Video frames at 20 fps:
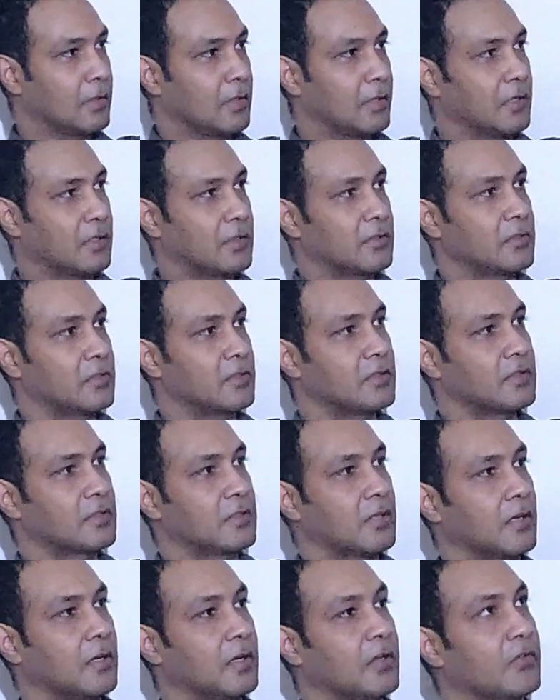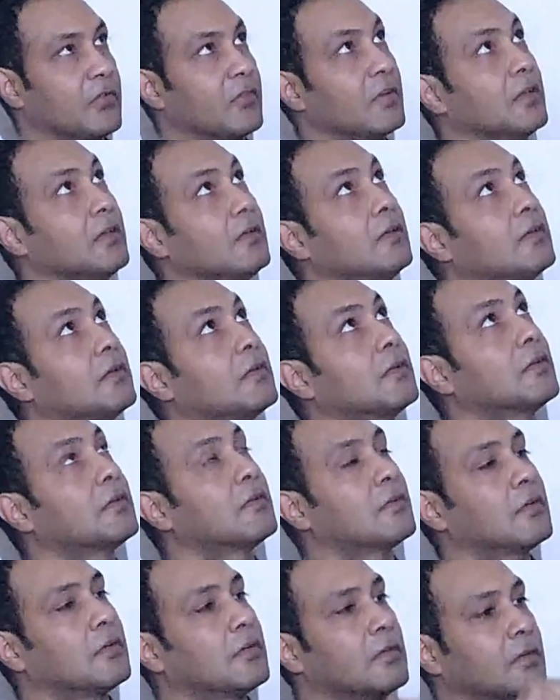adjust the level
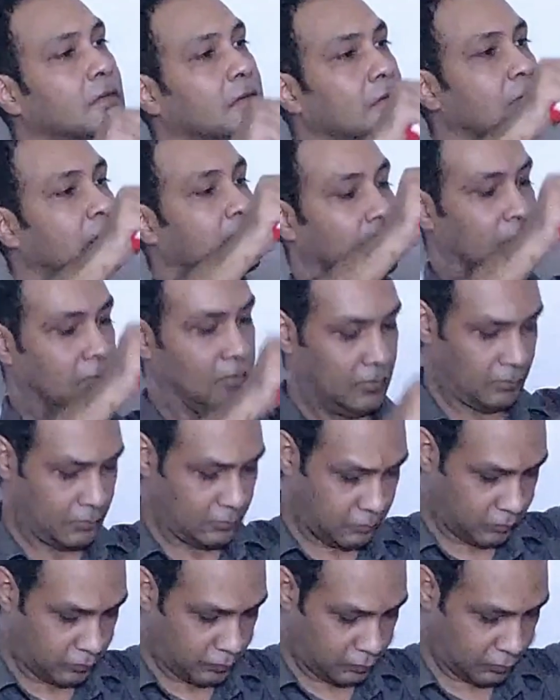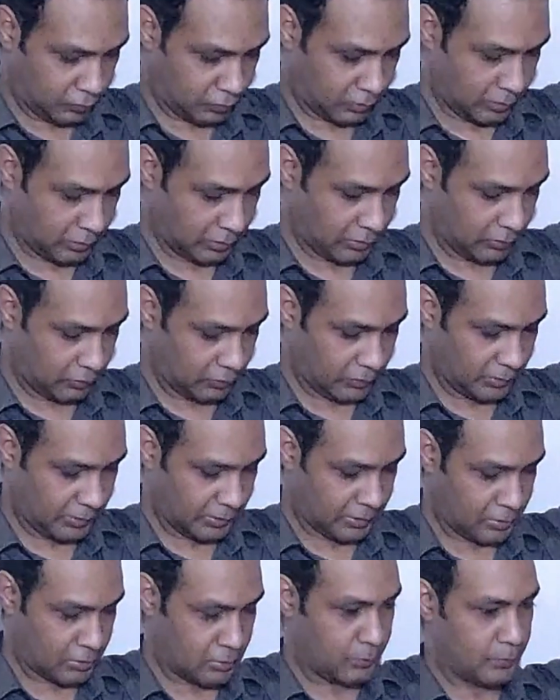for our
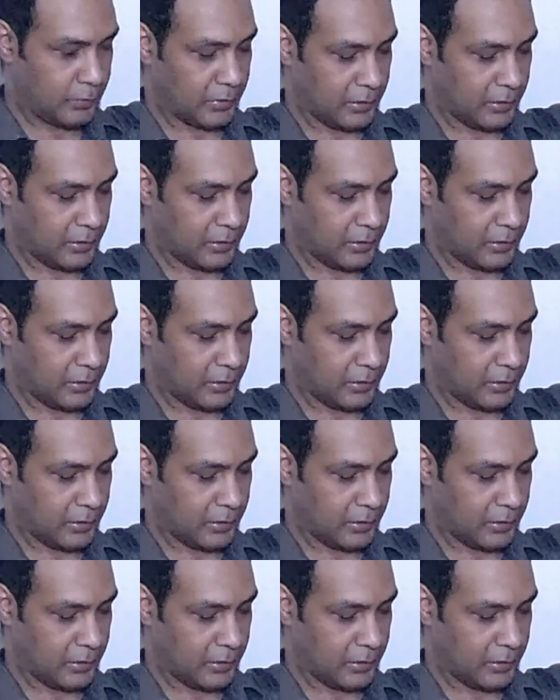experiment.